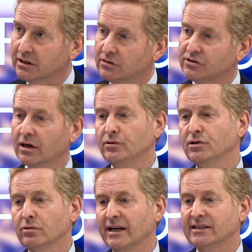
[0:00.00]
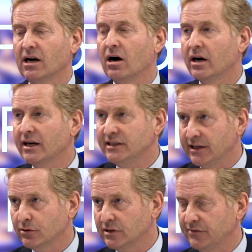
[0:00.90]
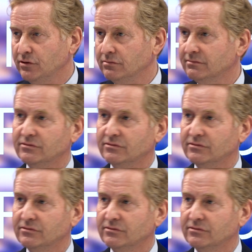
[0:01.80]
So you'll get a higher yield if you